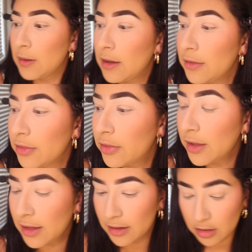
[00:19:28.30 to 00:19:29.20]
And
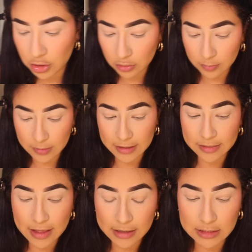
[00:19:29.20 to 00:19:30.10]
then to apply
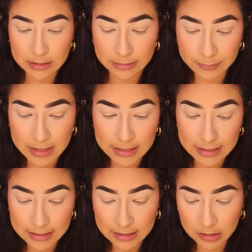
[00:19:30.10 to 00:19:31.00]
that
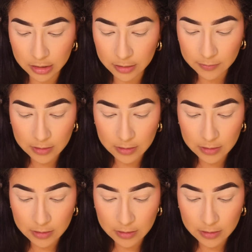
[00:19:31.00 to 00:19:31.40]
pinky color,